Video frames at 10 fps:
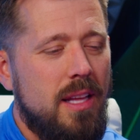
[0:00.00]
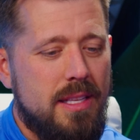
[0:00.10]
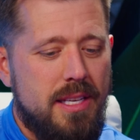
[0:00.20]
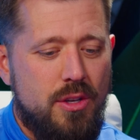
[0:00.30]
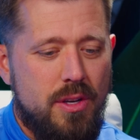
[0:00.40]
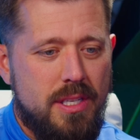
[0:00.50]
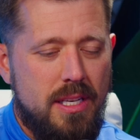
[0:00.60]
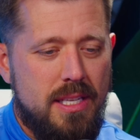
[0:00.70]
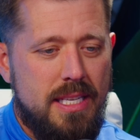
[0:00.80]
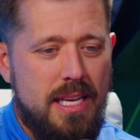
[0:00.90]
Yeah, it's interesting
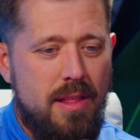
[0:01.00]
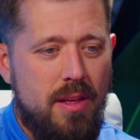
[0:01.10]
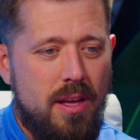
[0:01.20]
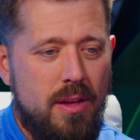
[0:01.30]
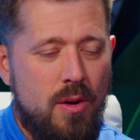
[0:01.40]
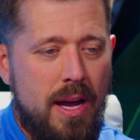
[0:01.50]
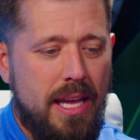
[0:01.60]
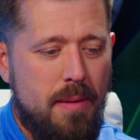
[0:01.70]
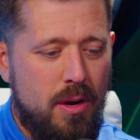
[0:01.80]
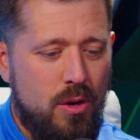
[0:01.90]
to see I
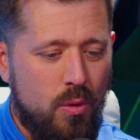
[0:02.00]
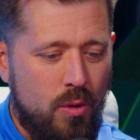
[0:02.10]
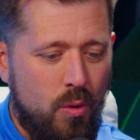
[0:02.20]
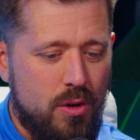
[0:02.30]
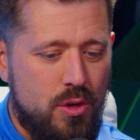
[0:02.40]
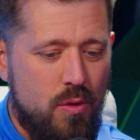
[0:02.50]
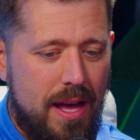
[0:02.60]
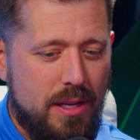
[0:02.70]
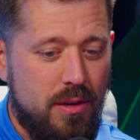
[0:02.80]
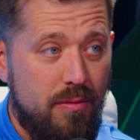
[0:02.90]
came into door to door in
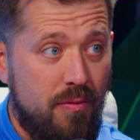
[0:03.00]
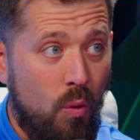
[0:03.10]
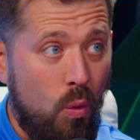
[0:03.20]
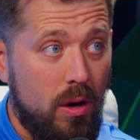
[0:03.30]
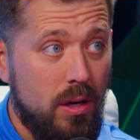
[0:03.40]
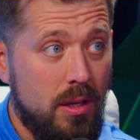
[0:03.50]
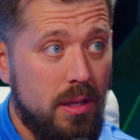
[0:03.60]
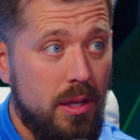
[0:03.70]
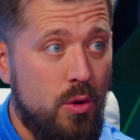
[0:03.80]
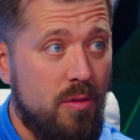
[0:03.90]
2004.
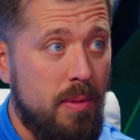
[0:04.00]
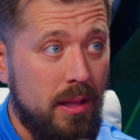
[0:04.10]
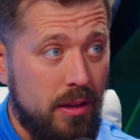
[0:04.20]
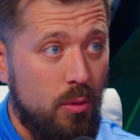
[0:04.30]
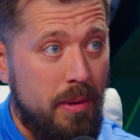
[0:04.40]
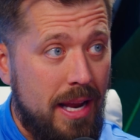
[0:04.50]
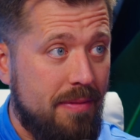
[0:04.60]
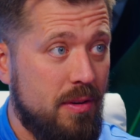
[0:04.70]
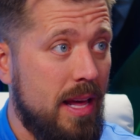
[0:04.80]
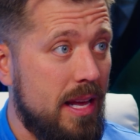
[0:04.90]
You'd have been a little bit
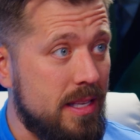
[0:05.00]
after that,